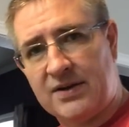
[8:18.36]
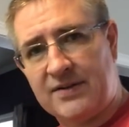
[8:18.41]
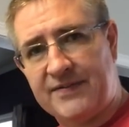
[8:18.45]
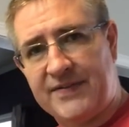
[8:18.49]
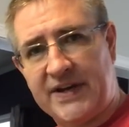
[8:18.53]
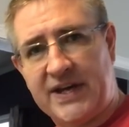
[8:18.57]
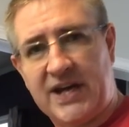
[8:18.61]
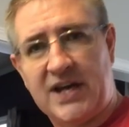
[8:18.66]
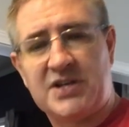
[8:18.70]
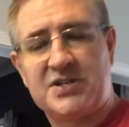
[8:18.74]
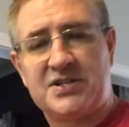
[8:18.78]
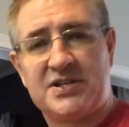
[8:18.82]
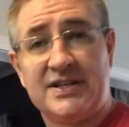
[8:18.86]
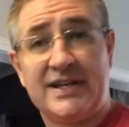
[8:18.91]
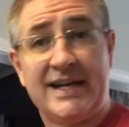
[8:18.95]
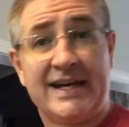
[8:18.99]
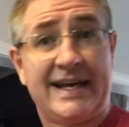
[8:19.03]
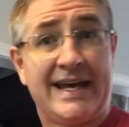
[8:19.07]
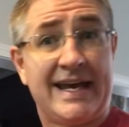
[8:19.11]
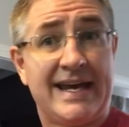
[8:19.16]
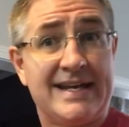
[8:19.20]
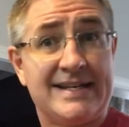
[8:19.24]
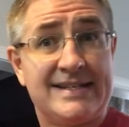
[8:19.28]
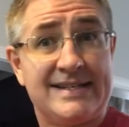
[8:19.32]
notification
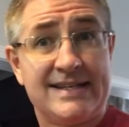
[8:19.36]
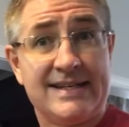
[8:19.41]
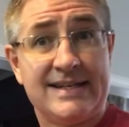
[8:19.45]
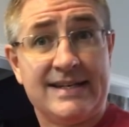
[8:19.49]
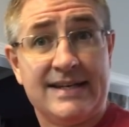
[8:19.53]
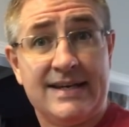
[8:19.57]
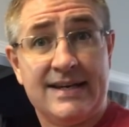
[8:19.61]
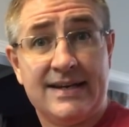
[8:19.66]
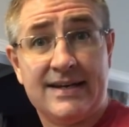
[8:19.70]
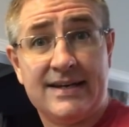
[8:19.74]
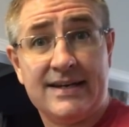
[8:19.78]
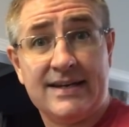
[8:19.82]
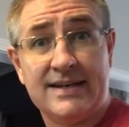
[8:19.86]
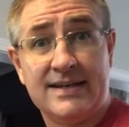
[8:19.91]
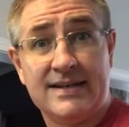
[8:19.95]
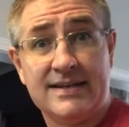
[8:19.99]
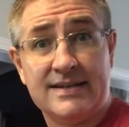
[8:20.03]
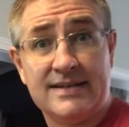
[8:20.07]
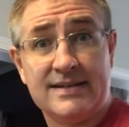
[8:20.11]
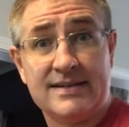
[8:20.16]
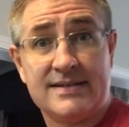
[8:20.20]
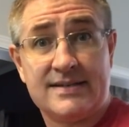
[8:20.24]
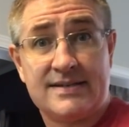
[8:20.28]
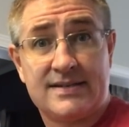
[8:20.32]
that Casey
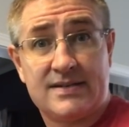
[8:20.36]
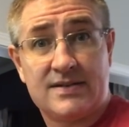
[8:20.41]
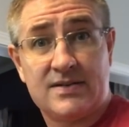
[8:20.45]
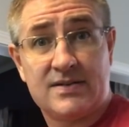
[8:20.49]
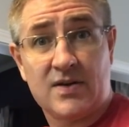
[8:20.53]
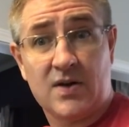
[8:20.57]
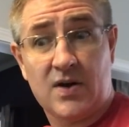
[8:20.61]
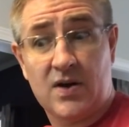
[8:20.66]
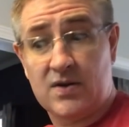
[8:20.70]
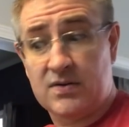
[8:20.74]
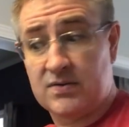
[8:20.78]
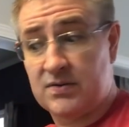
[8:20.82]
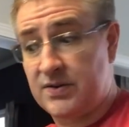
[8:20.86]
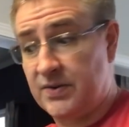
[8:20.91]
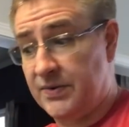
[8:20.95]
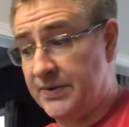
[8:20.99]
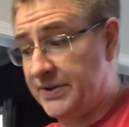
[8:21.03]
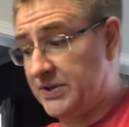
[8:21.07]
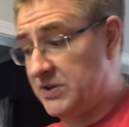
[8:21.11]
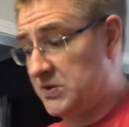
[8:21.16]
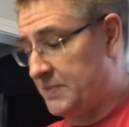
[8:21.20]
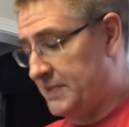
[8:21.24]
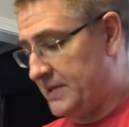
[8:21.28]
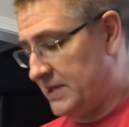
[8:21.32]
is
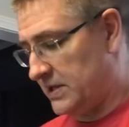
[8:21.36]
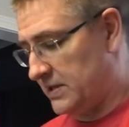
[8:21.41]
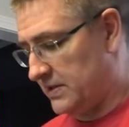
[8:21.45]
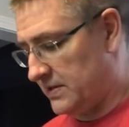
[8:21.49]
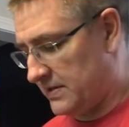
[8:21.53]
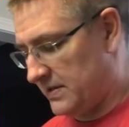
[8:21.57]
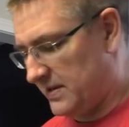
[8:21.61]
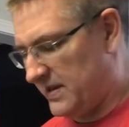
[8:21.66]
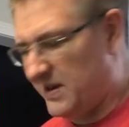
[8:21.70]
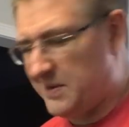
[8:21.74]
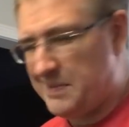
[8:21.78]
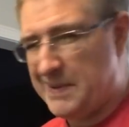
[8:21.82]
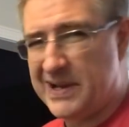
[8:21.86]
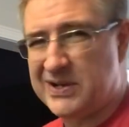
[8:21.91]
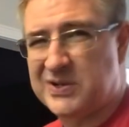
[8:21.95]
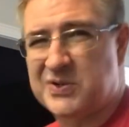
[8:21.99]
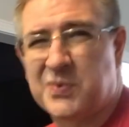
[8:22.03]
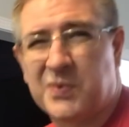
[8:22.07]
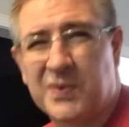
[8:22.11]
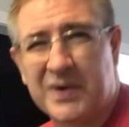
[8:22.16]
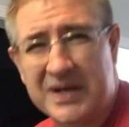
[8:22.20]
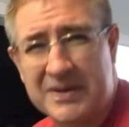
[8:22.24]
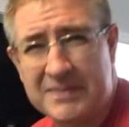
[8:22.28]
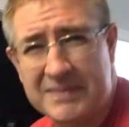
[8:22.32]
going to be here in about
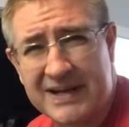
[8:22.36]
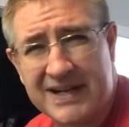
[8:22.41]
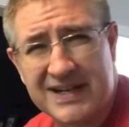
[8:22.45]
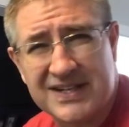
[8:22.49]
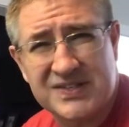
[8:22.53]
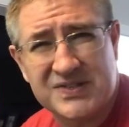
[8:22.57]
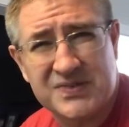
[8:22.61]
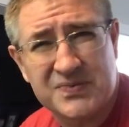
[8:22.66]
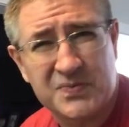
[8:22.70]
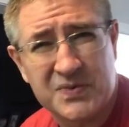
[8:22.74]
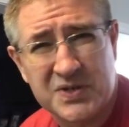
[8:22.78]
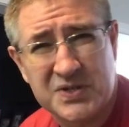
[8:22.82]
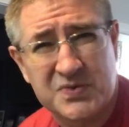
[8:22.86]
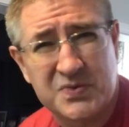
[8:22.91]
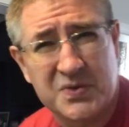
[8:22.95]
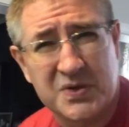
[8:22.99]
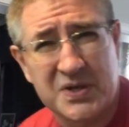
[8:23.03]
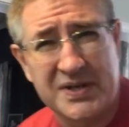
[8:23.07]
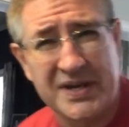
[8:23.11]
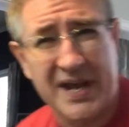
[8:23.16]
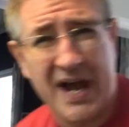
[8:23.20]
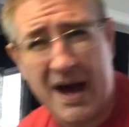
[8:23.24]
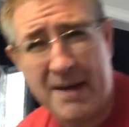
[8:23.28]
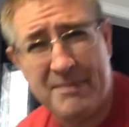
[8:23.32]
twenty minutes, which would
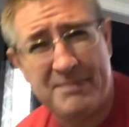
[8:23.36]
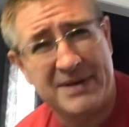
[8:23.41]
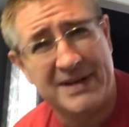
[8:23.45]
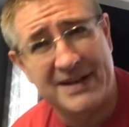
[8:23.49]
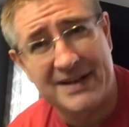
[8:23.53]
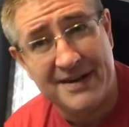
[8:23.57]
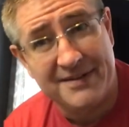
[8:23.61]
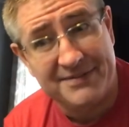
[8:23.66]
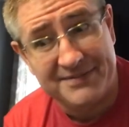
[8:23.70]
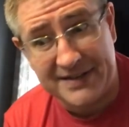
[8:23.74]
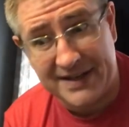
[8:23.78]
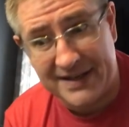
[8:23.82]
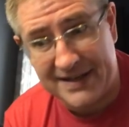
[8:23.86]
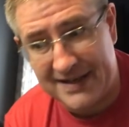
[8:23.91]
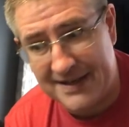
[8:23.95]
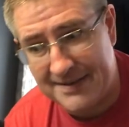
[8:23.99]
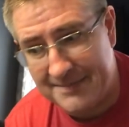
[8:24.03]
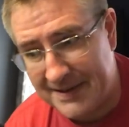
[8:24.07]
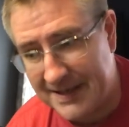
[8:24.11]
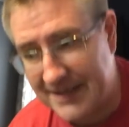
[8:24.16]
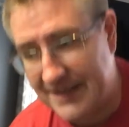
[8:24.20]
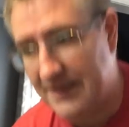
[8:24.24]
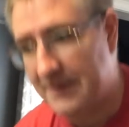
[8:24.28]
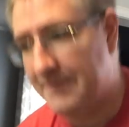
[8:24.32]
not be enough time.
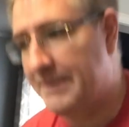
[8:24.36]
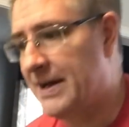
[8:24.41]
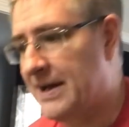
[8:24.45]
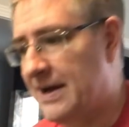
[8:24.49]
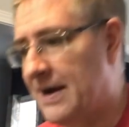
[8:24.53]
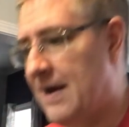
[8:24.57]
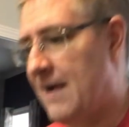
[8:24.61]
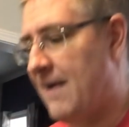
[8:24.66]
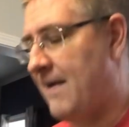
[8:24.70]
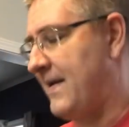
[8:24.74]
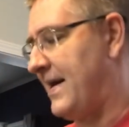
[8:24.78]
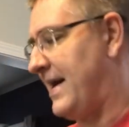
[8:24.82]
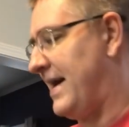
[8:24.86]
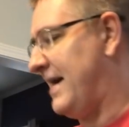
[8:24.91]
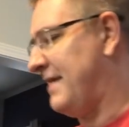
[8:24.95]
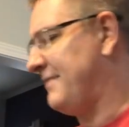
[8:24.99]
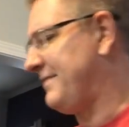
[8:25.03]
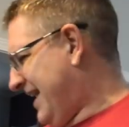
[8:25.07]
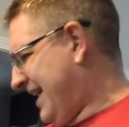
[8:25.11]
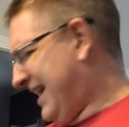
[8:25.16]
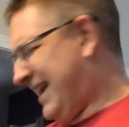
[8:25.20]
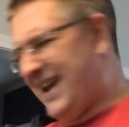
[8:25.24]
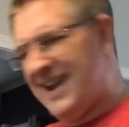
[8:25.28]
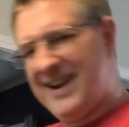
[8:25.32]
I need about an hour and a half.
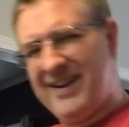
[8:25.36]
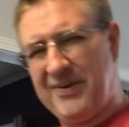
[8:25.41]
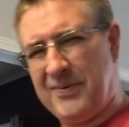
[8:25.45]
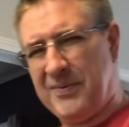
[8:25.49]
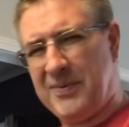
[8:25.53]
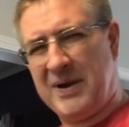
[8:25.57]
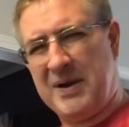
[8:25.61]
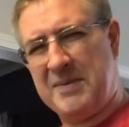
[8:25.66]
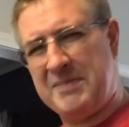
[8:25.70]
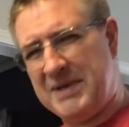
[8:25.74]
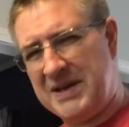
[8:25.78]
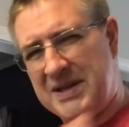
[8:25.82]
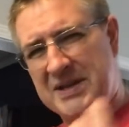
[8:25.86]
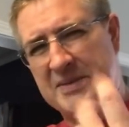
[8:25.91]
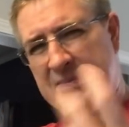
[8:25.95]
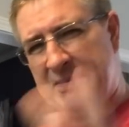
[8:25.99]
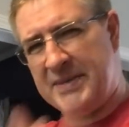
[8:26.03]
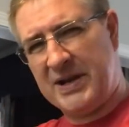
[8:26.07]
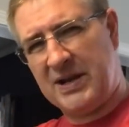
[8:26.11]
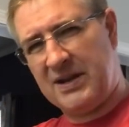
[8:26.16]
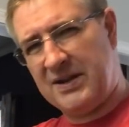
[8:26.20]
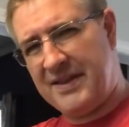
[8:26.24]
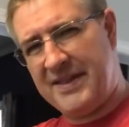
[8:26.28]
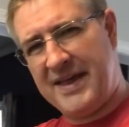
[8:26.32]
And I don't want to be in the
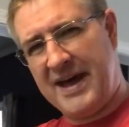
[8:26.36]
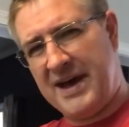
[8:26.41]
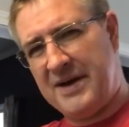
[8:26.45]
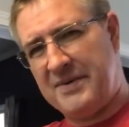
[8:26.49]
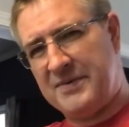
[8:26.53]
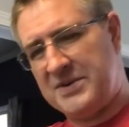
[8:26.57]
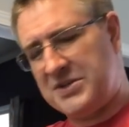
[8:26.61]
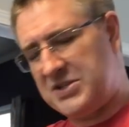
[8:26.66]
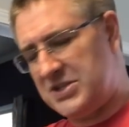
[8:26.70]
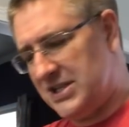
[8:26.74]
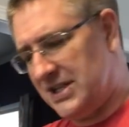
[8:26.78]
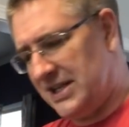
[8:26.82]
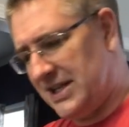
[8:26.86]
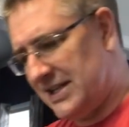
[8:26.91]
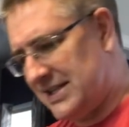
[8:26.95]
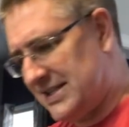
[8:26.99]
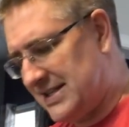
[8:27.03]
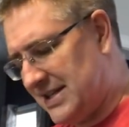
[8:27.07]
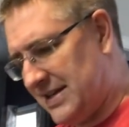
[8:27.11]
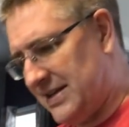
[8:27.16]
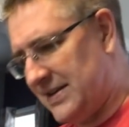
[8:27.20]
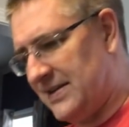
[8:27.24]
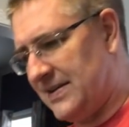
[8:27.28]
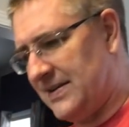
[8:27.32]
middle of that when she gets
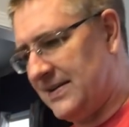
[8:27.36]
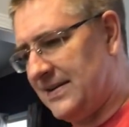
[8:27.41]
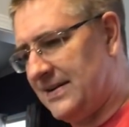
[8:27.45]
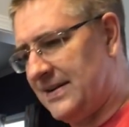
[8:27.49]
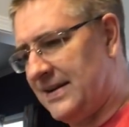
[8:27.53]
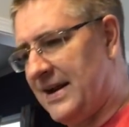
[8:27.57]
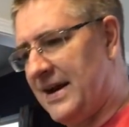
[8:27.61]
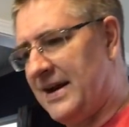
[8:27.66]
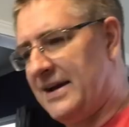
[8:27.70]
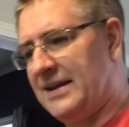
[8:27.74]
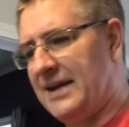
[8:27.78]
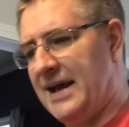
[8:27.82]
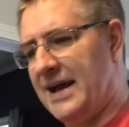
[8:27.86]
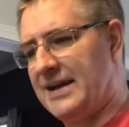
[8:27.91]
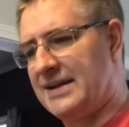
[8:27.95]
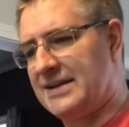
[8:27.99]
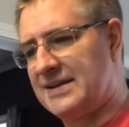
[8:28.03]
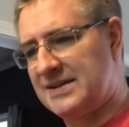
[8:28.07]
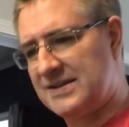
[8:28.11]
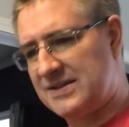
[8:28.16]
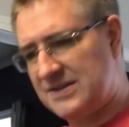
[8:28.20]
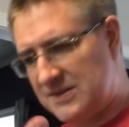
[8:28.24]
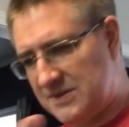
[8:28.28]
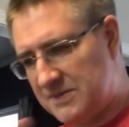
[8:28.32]
here, and I like
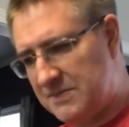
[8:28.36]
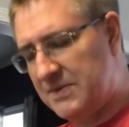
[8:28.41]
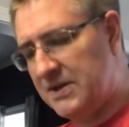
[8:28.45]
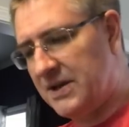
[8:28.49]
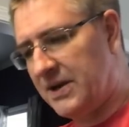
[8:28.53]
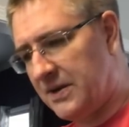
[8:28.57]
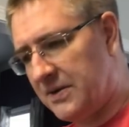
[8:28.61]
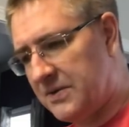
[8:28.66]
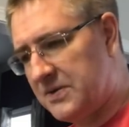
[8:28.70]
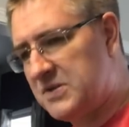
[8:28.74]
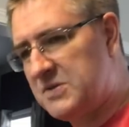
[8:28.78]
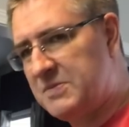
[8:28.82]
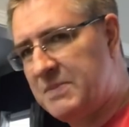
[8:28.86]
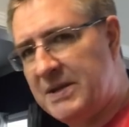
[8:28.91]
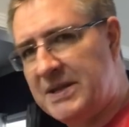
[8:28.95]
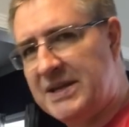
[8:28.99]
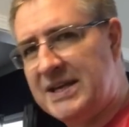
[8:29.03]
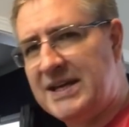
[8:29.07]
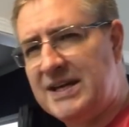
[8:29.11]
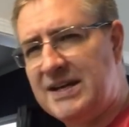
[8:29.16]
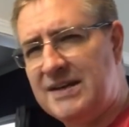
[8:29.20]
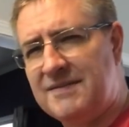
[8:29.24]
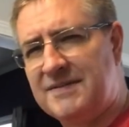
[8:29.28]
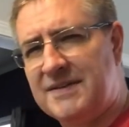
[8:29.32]
to, you know, spend
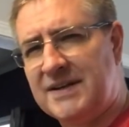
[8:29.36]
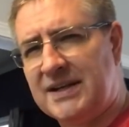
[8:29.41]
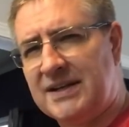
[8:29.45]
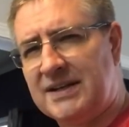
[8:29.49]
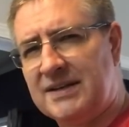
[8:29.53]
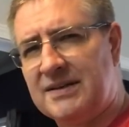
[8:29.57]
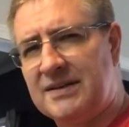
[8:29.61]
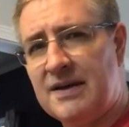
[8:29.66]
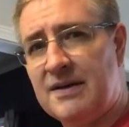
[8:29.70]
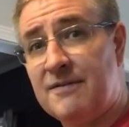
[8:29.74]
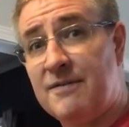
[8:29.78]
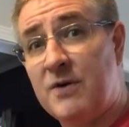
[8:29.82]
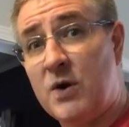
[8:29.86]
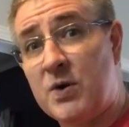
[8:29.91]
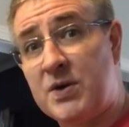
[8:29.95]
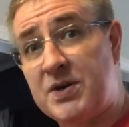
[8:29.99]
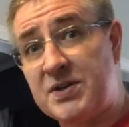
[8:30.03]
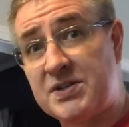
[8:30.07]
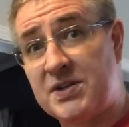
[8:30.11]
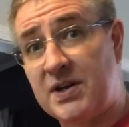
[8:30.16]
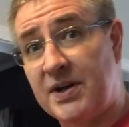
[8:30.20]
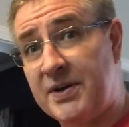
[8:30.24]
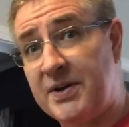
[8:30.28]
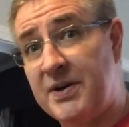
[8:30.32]
the evening
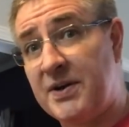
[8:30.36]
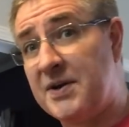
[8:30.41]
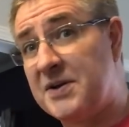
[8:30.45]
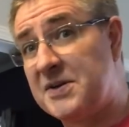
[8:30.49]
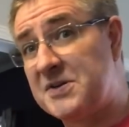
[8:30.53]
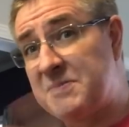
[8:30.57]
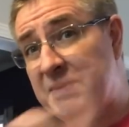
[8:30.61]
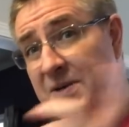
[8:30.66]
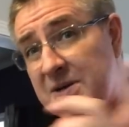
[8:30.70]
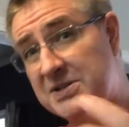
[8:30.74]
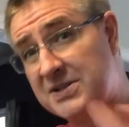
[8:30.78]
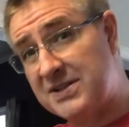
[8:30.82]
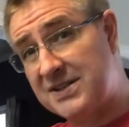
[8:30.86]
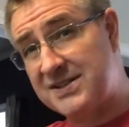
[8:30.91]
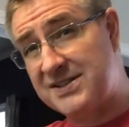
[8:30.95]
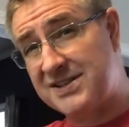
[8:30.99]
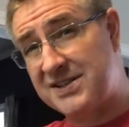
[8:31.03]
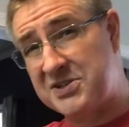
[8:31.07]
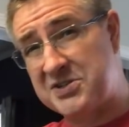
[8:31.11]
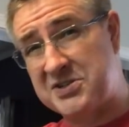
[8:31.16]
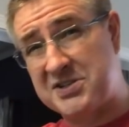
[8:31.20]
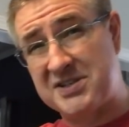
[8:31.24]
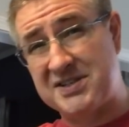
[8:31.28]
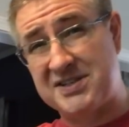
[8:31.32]
focused on her, especially
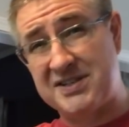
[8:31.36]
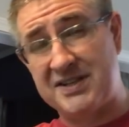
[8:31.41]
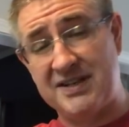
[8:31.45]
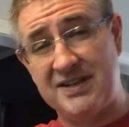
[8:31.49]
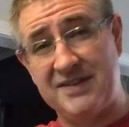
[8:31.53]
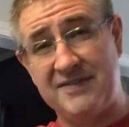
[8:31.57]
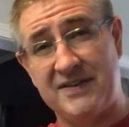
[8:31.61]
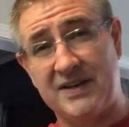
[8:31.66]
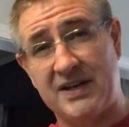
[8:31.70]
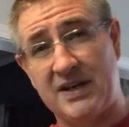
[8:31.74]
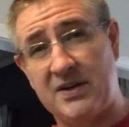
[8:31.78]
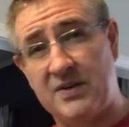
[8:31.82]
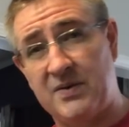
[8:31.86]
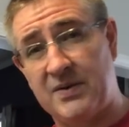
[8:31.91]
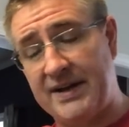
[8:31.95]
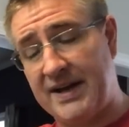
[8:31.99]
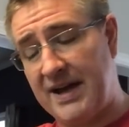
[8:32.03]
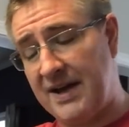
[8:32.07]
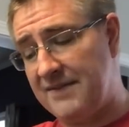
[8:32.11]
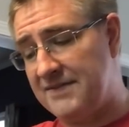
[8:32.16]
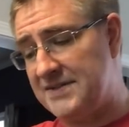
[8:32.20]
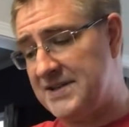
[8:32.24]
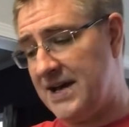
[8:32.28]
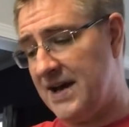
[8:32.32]
since she's leaving and going
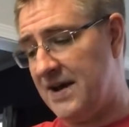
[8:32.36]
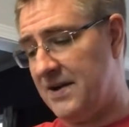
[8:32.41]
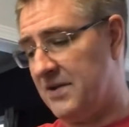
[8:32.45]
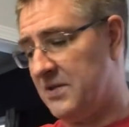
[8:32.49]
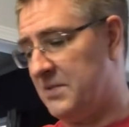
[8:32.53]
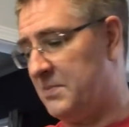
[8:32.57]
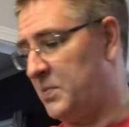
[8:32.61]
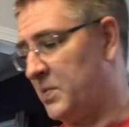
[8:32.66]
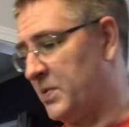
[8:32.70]
out of town in the